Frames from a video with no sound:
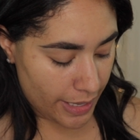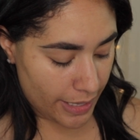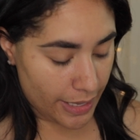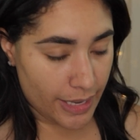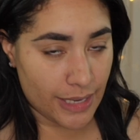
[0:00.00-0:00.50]

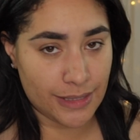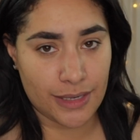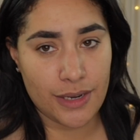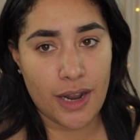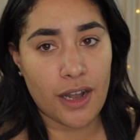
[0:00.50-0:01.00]
and
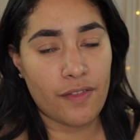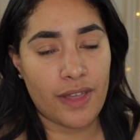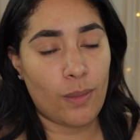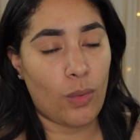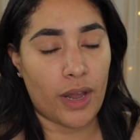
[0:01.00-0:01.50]
none of
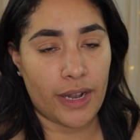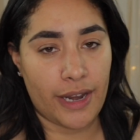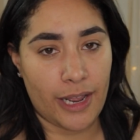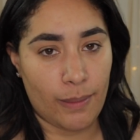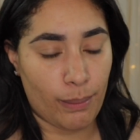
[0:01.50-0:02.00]
them wanted
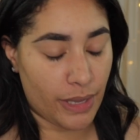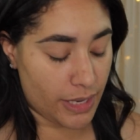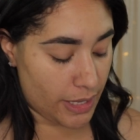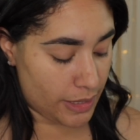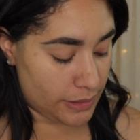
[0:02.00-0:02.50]
him
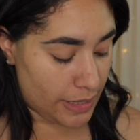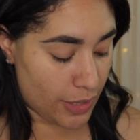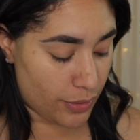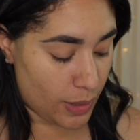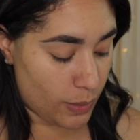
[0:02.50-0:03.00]
because
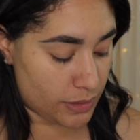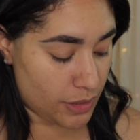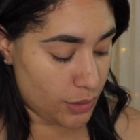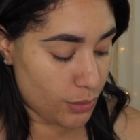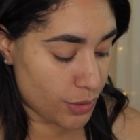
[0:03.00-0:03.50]
either he
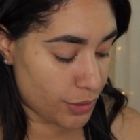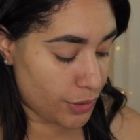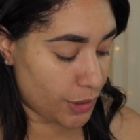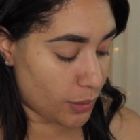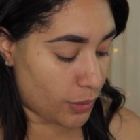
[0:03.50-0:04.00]
wasn't
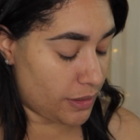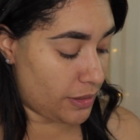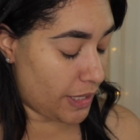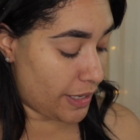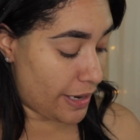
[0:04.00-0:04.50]
neutered or
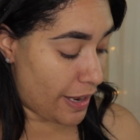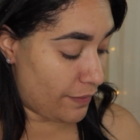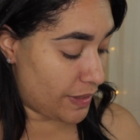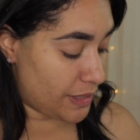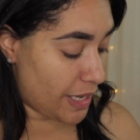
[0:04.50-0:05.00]
they didn't have
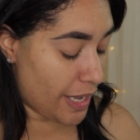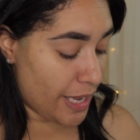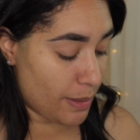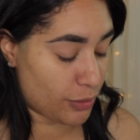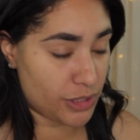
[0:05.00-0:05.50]
the
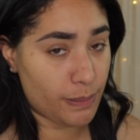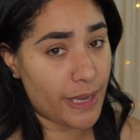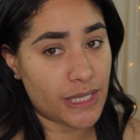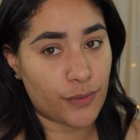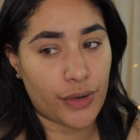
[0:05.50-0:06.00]
time or
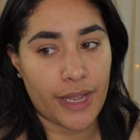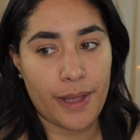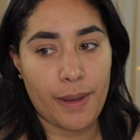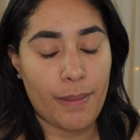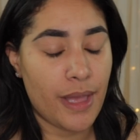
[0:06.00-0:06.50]
space for
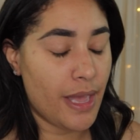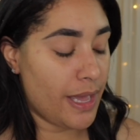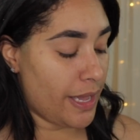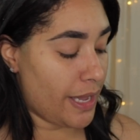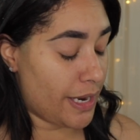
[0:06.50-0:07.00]
him,
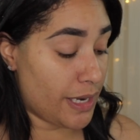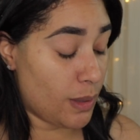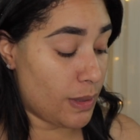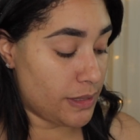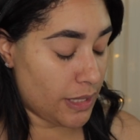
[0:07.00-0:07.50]
and it
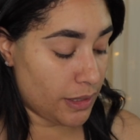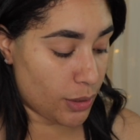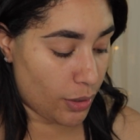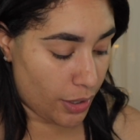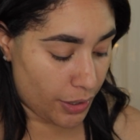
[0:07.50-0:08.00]
was a
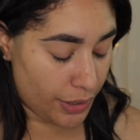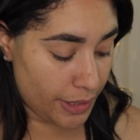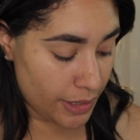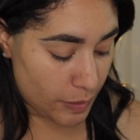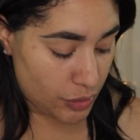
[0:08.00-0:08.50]
little
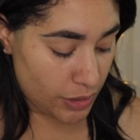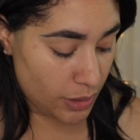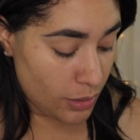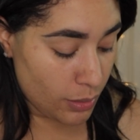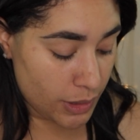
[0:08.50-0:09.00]
hard.
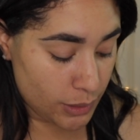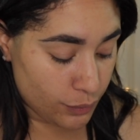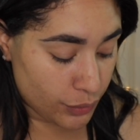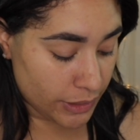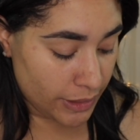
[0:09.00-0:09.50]
She was
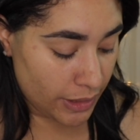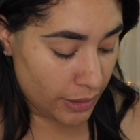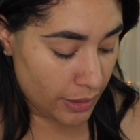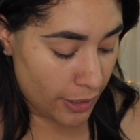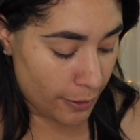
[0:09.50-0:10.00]
really